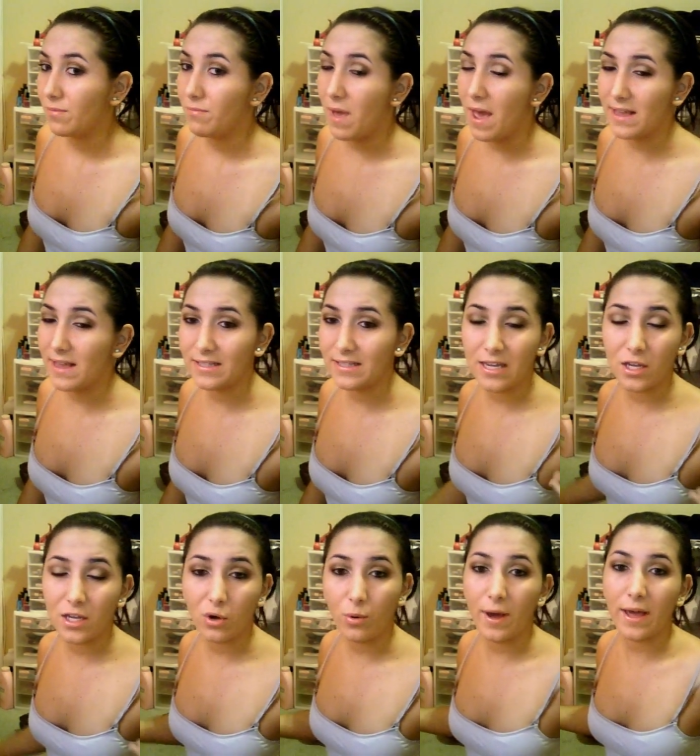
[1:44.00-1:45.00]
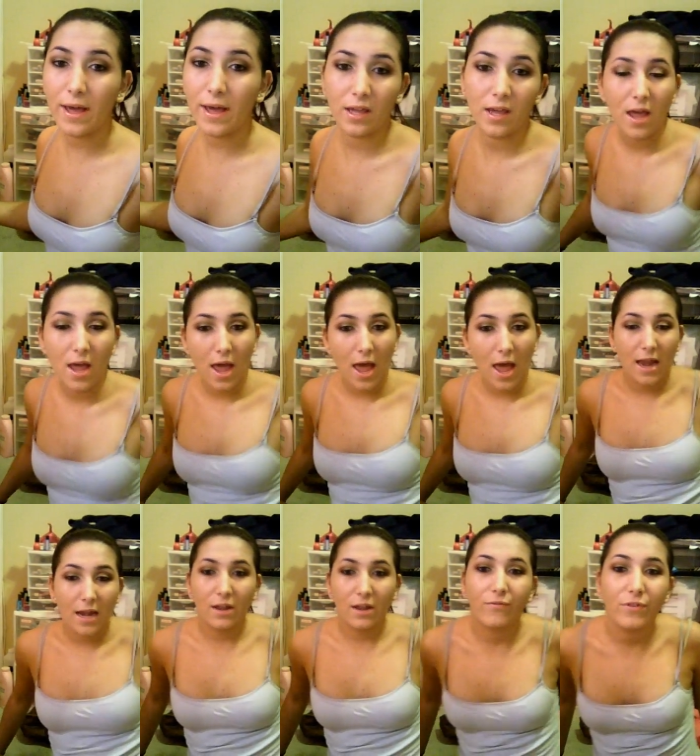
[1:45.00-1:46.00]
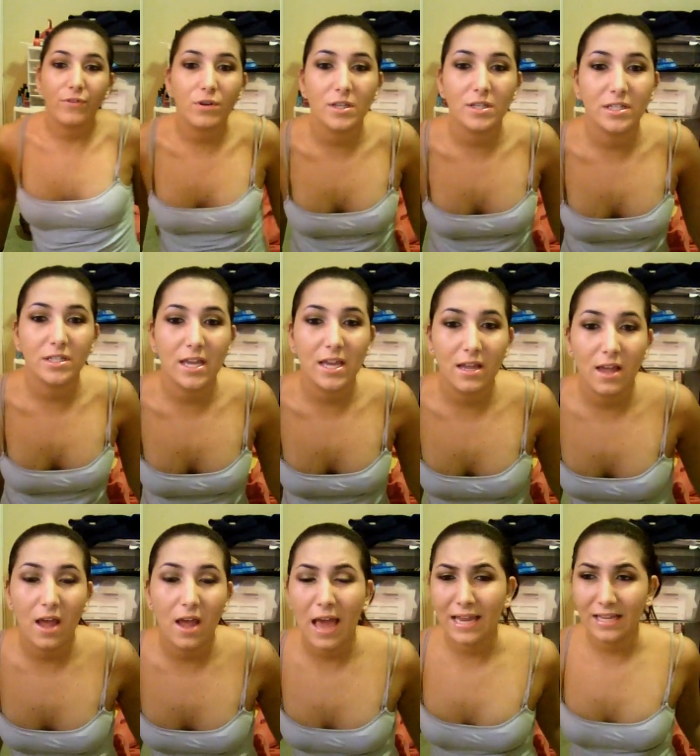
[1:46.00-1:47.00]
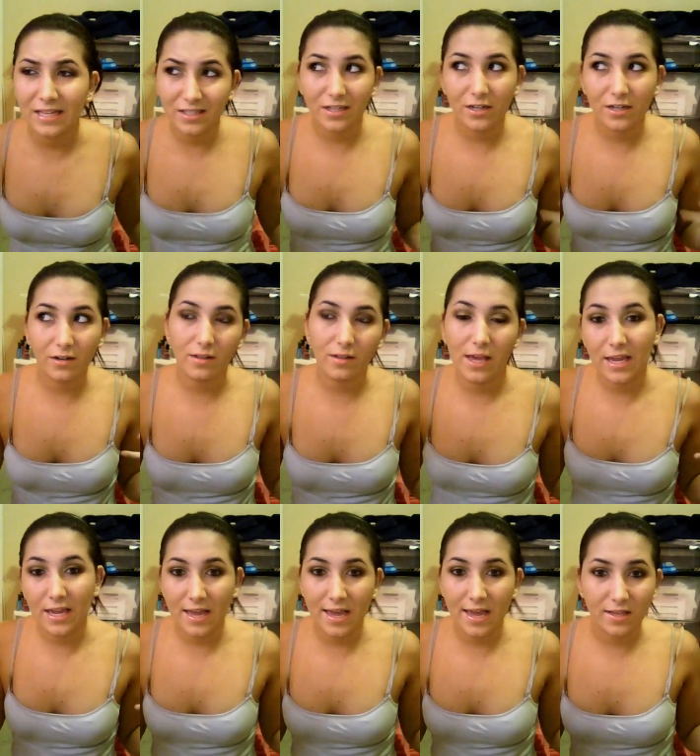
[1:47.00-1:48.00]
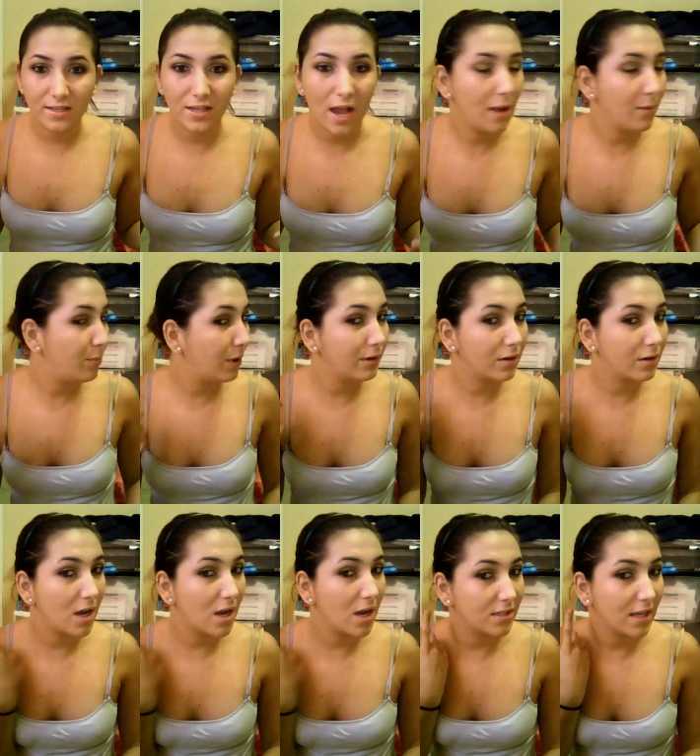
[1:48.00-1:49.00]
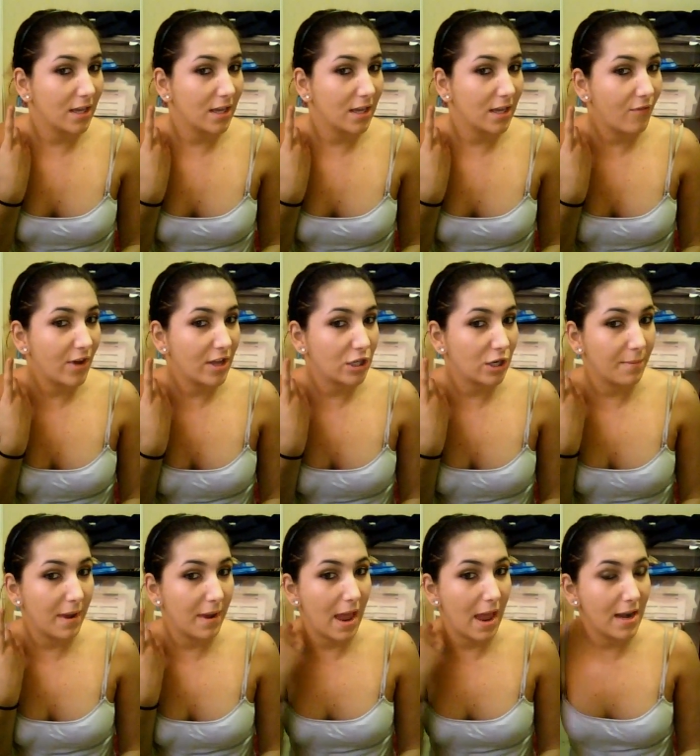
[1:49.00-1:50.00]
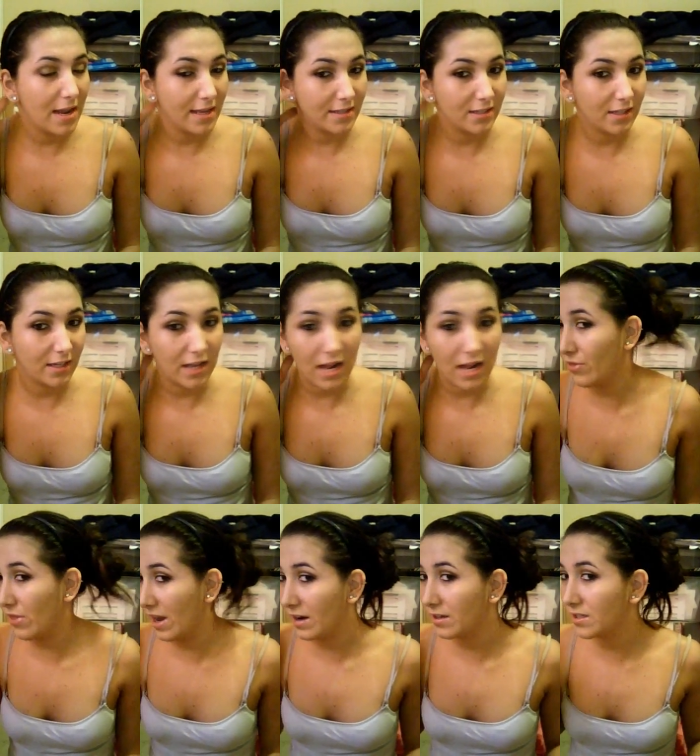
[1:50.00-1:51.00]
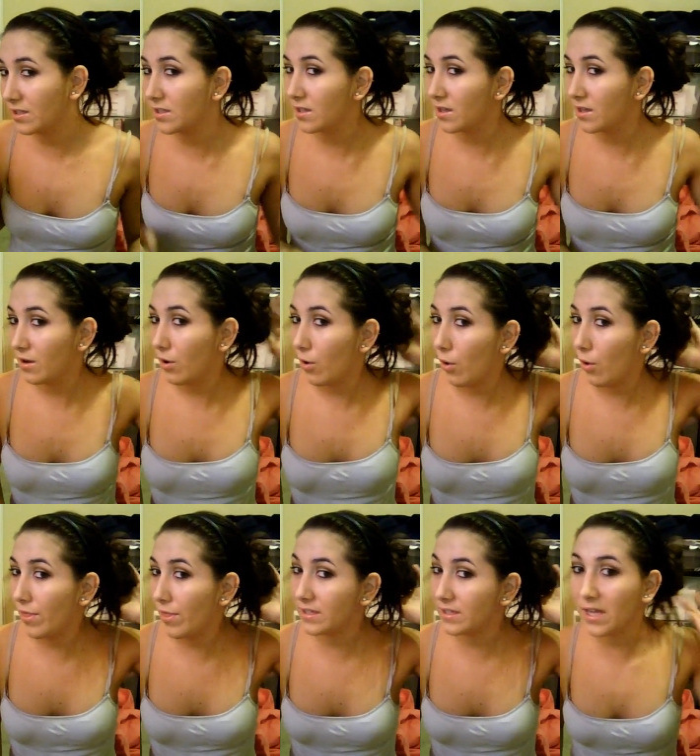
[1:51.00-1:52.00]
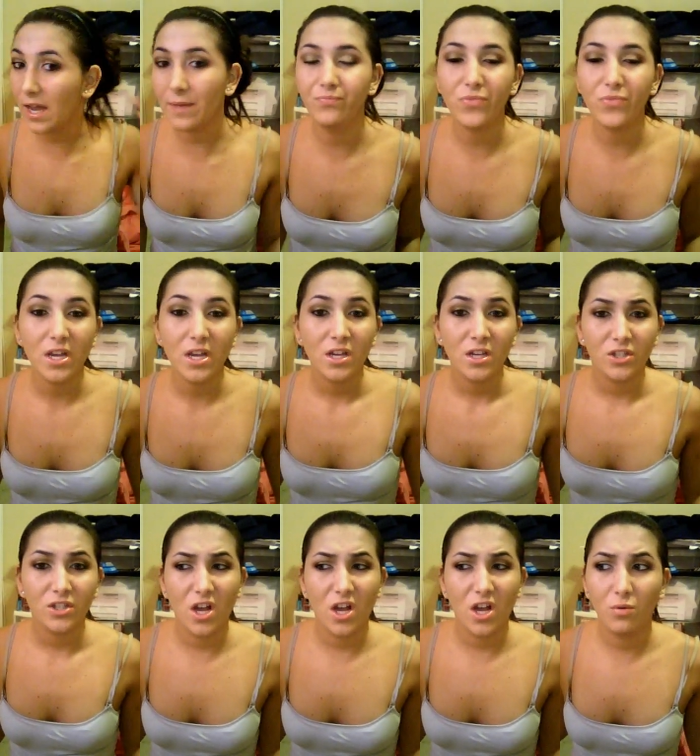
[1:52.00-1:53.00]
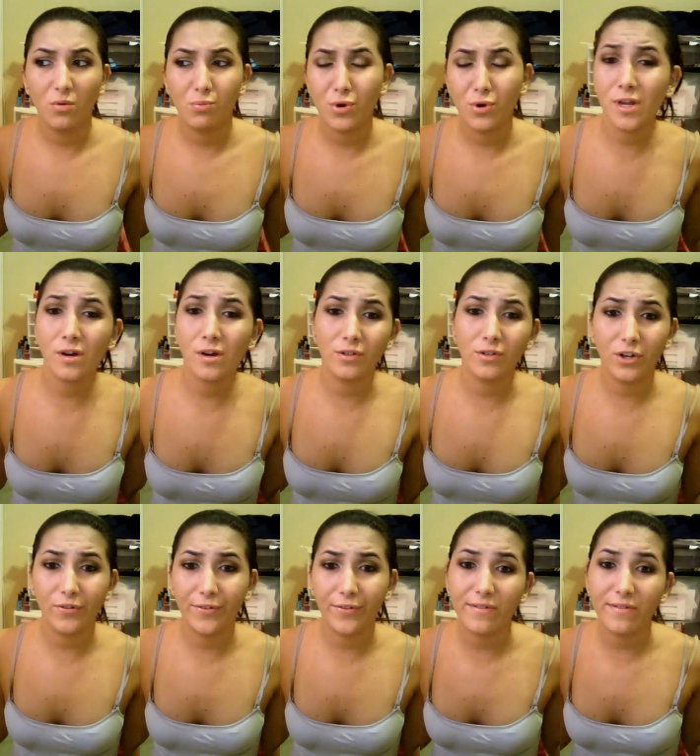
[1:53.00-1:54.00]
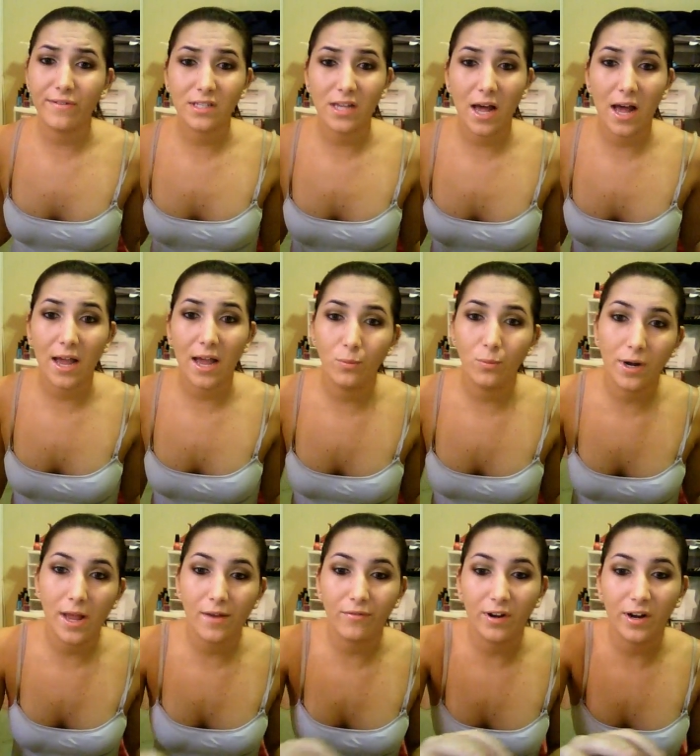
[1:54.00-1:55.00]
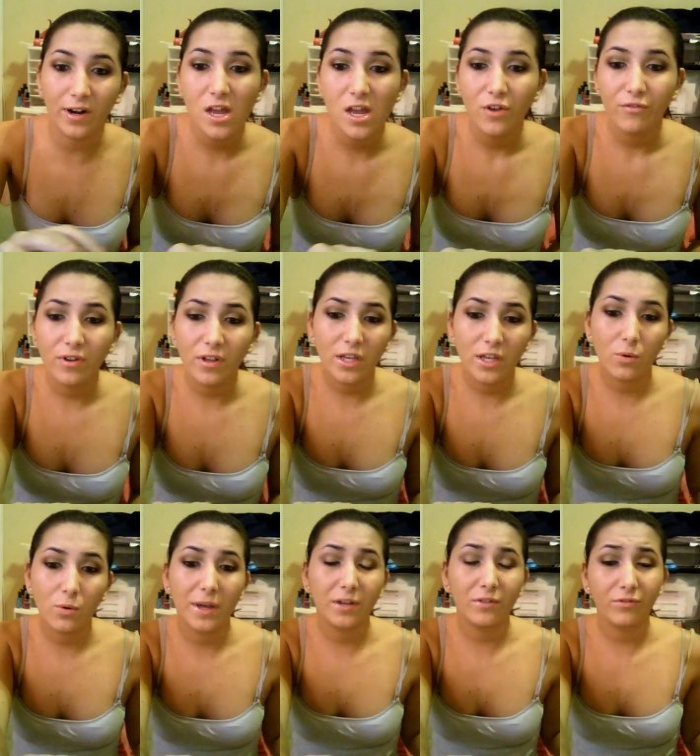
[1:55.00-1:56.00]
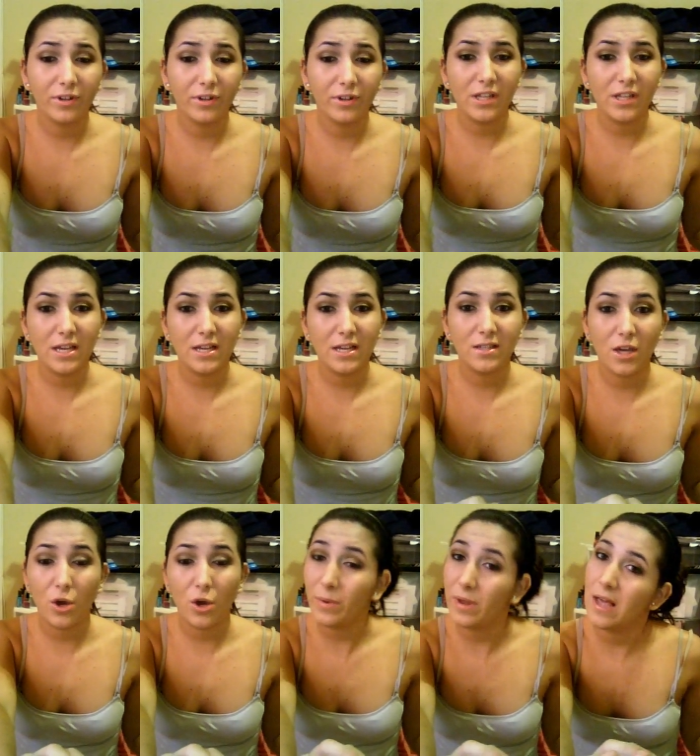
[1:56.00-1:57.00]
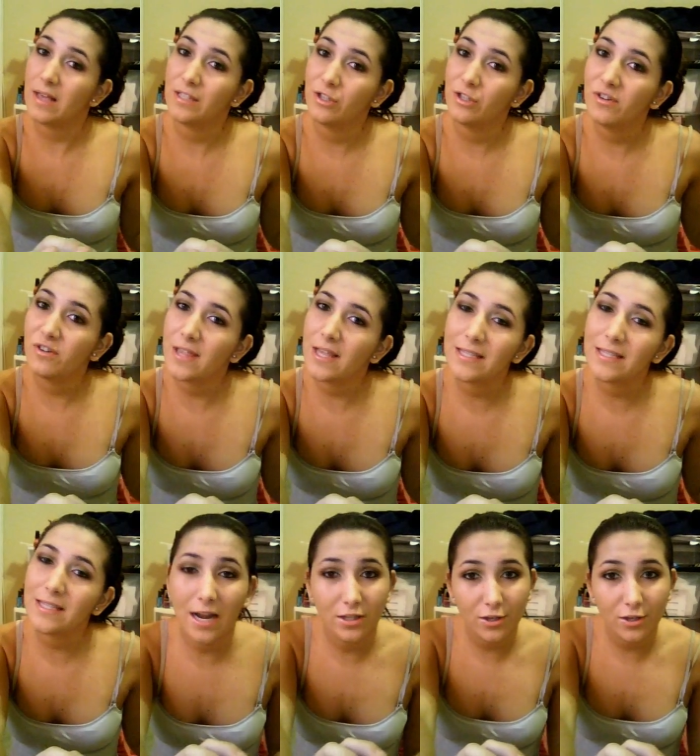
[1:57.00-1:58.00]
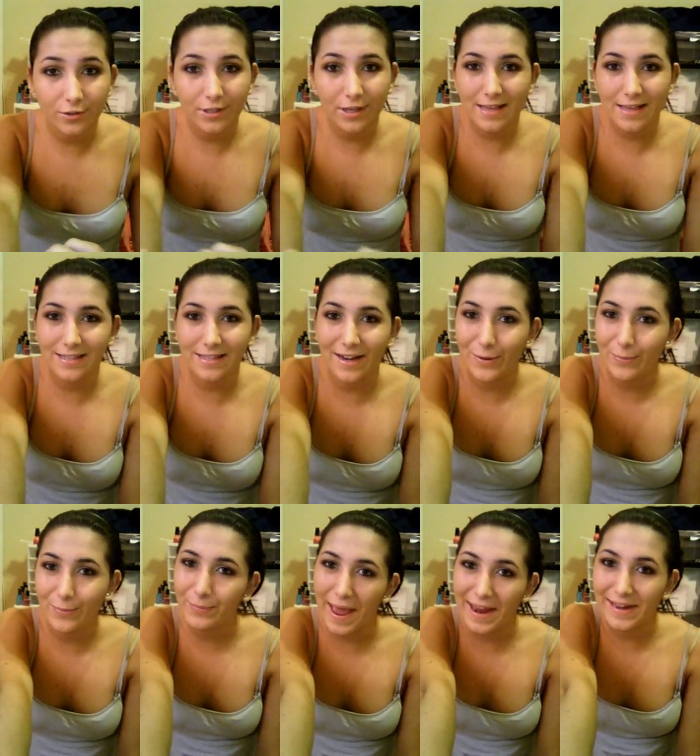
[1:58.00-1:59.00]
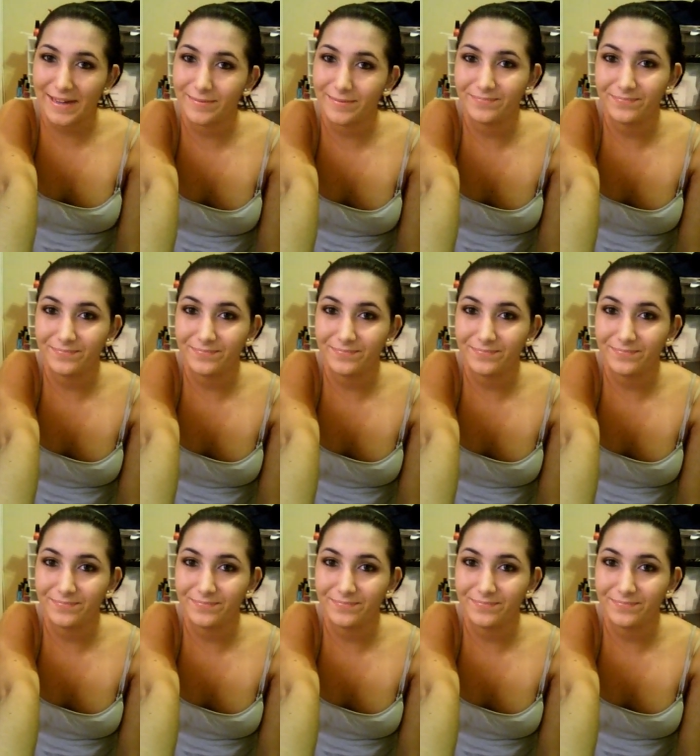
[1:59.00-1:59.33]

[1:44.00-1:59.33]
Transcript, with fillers: messy, quick, and if you could see, I consider like it a side bun because like if I turn my head, it's like not there on this side. So put it on your favorite side, whatever, Really quick, really easy. Hope you guys enjoyed this, and I'll talk to you guys later. Bye.